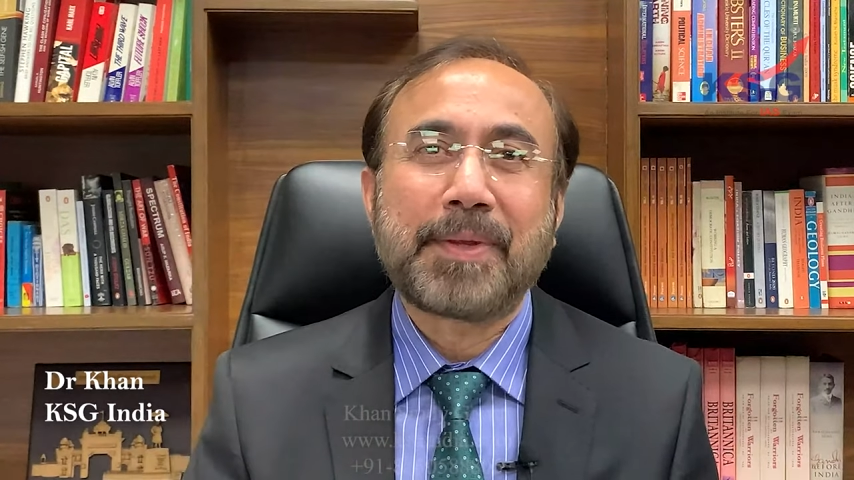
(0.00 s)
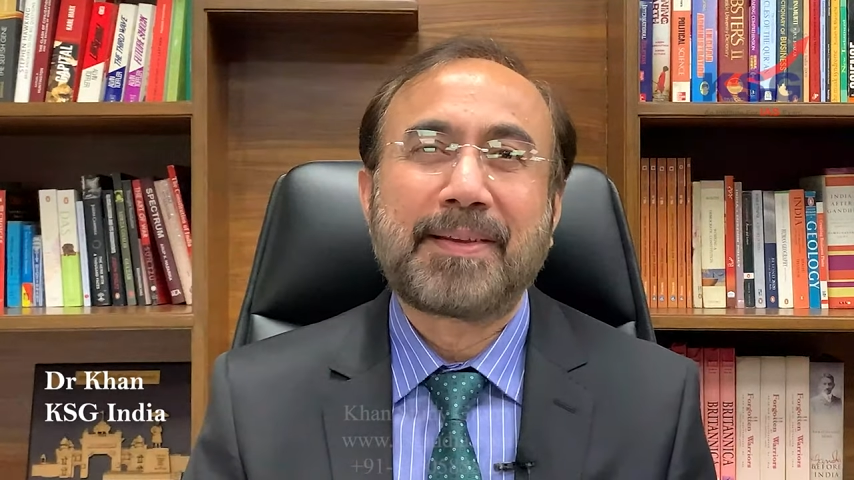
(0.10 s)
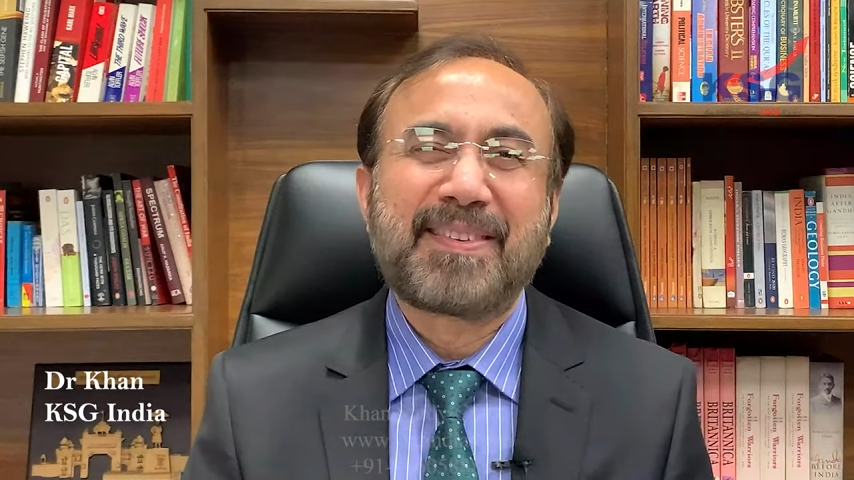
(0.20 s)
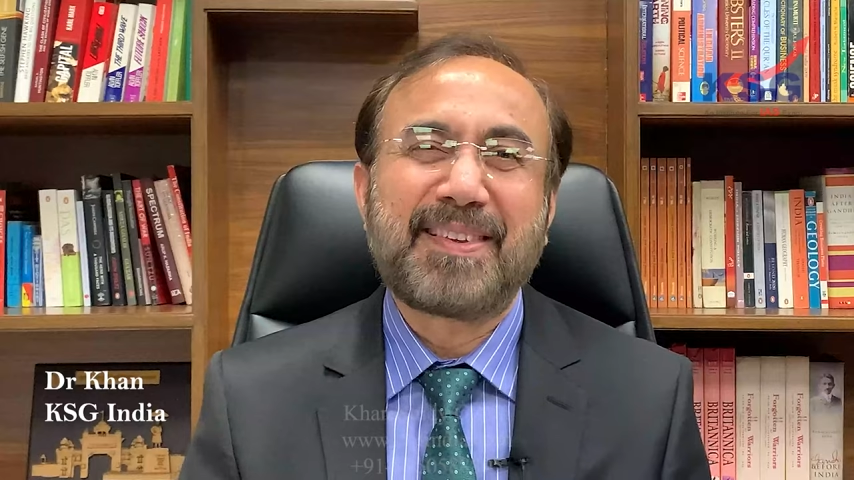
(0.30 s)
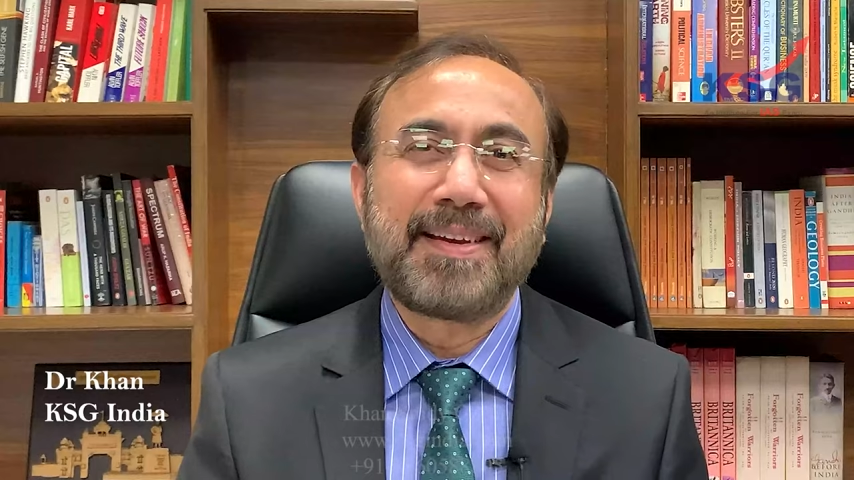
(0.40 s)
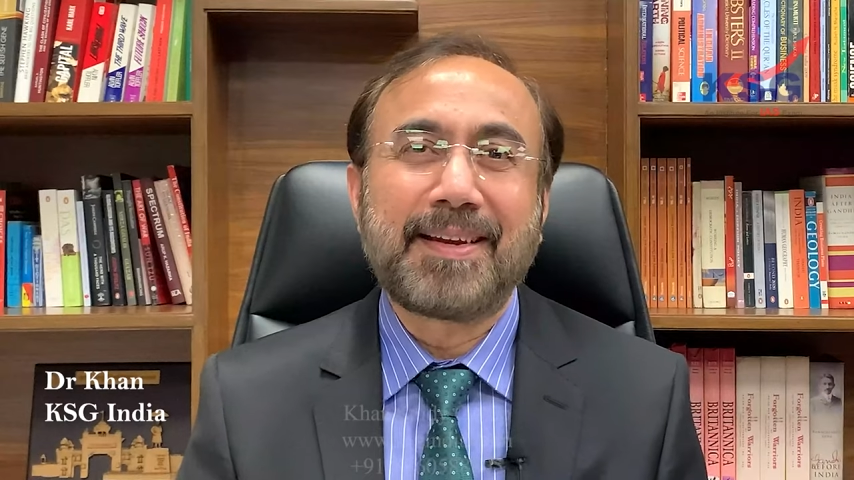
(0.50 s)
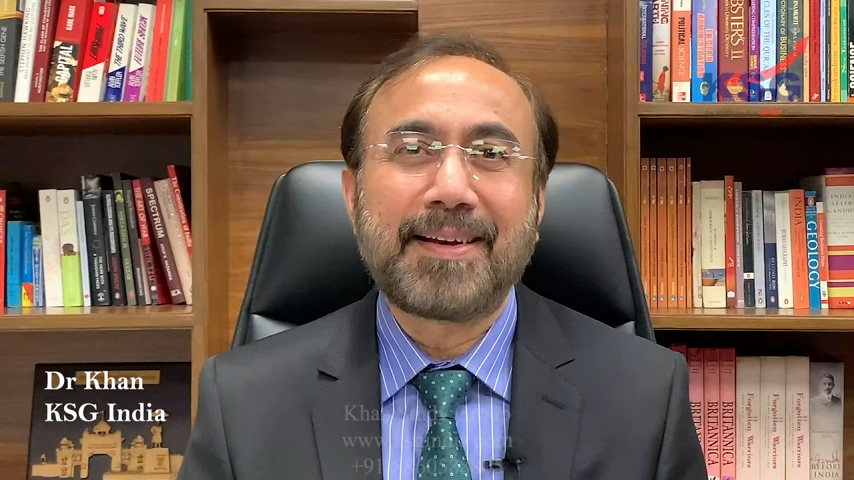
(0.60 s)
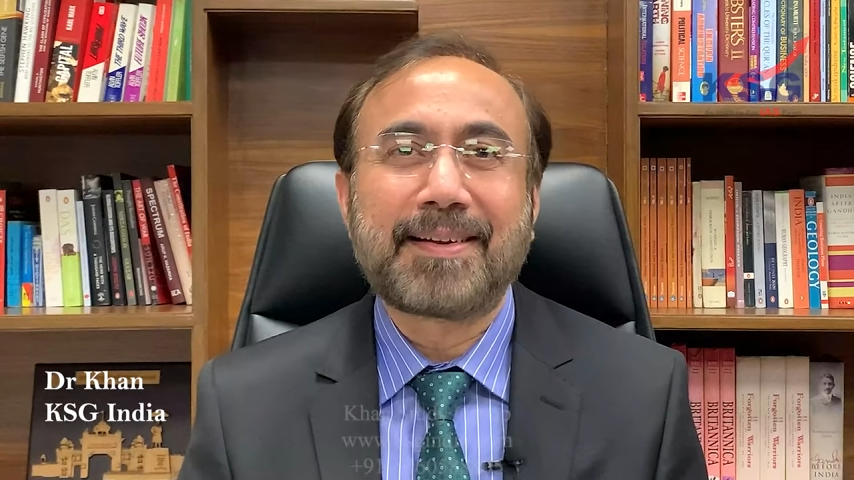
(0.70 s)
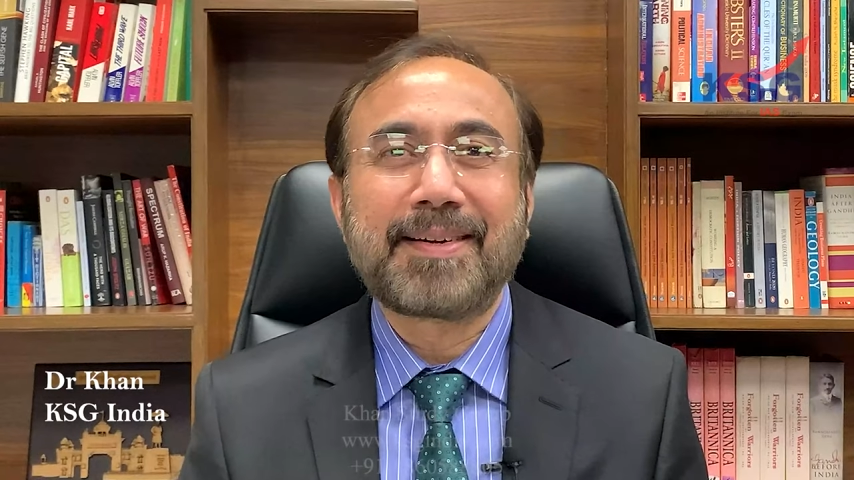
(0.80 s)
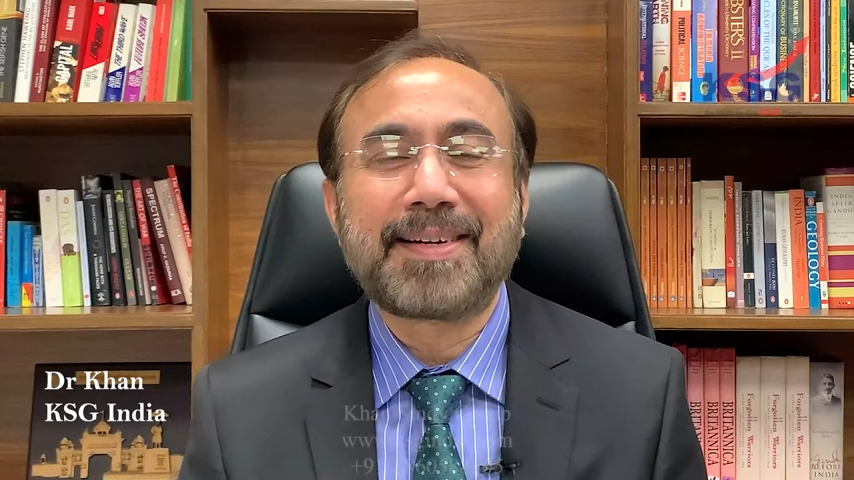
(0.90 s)

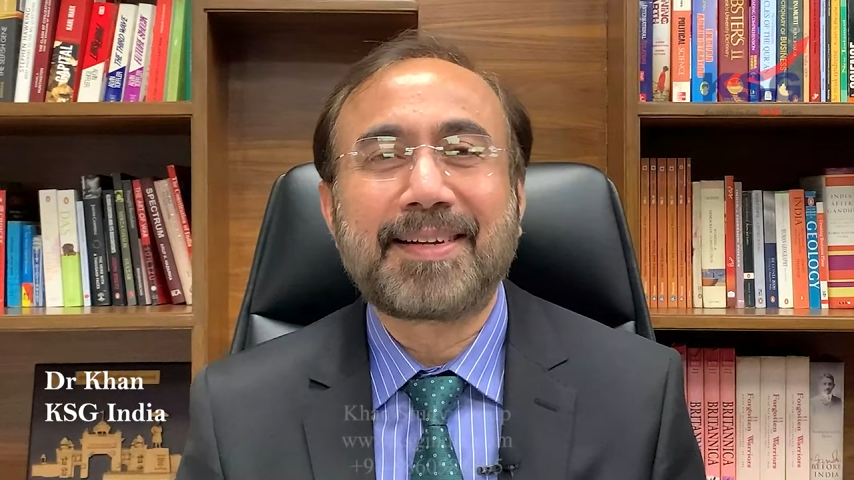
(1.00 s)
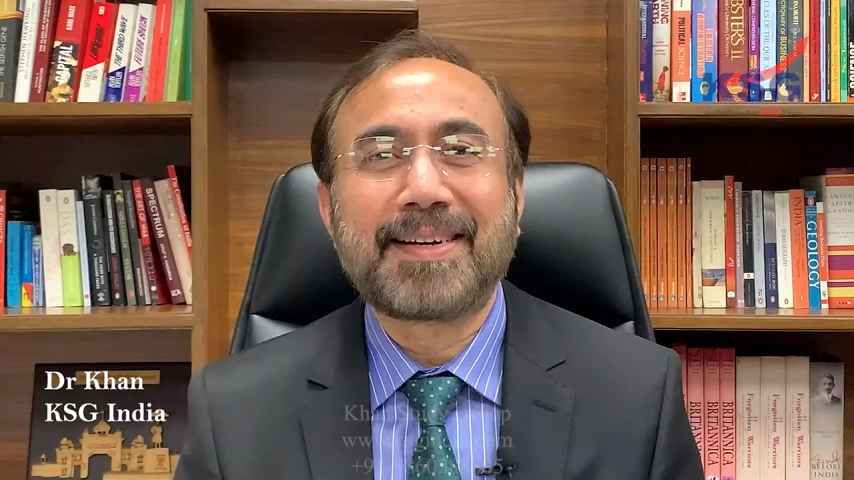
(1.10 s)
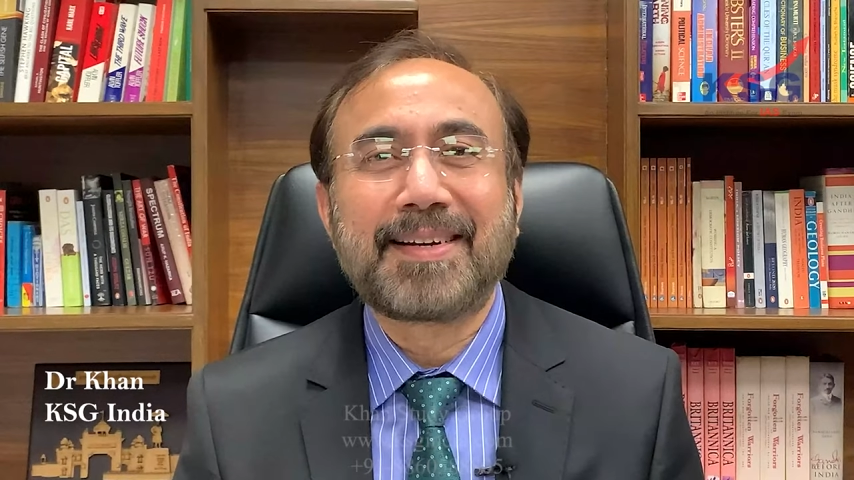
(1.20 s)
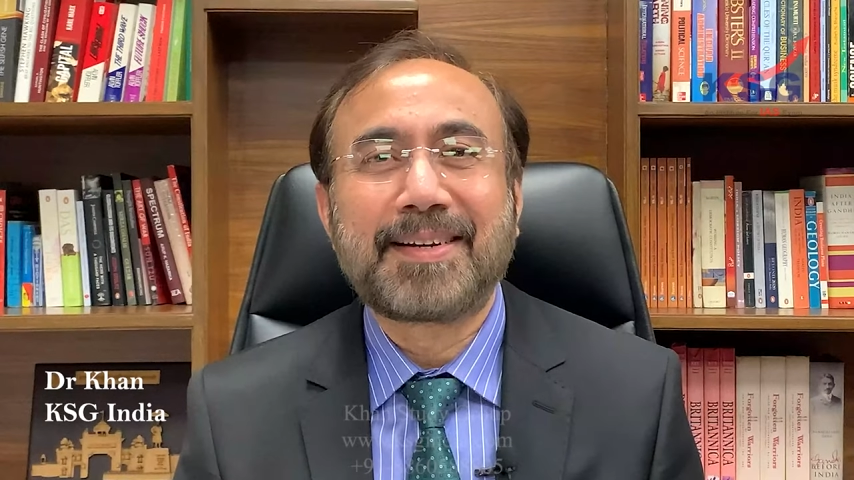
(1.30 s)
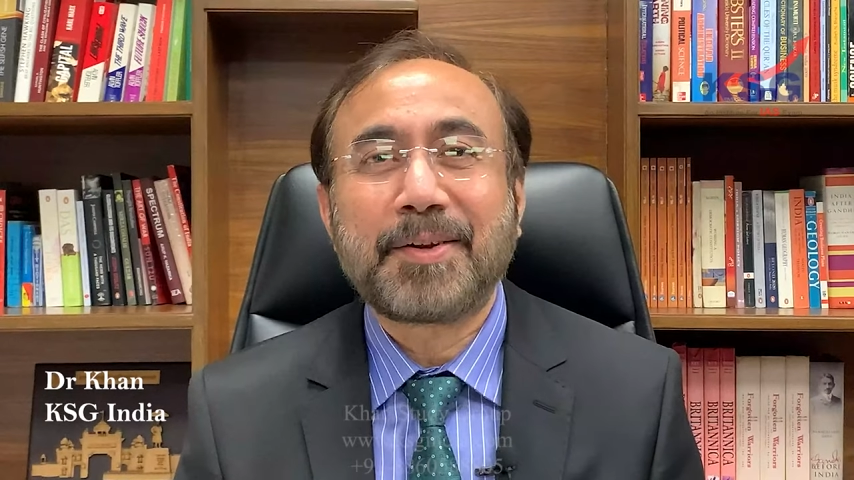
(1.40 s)
cynical critical.